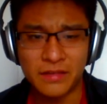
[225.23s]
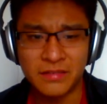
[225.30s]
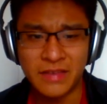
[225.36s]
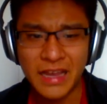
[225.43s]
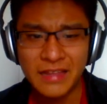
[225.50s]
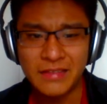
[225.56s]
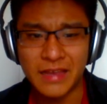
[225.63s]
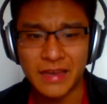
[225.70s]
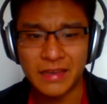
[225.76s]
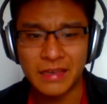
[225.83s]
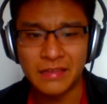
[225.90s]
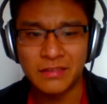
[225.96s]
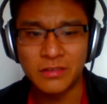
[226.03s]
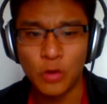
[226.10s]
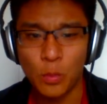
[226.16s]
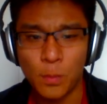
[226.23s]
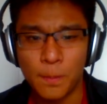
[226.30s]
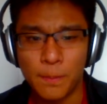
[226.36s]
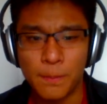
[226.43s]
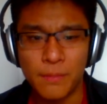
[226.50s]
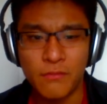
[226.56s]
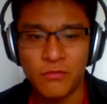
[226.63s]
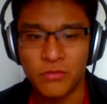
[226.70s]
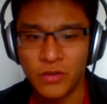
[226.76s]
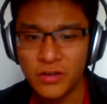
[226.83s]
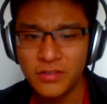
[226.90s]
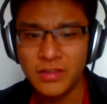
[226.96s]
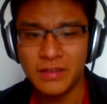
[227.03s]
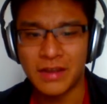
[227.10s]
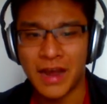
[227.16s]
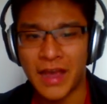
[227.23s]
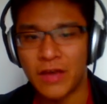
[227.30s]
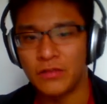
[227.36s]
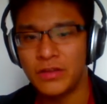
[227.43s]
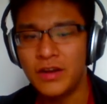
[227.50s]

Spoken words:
side deck is so versatile.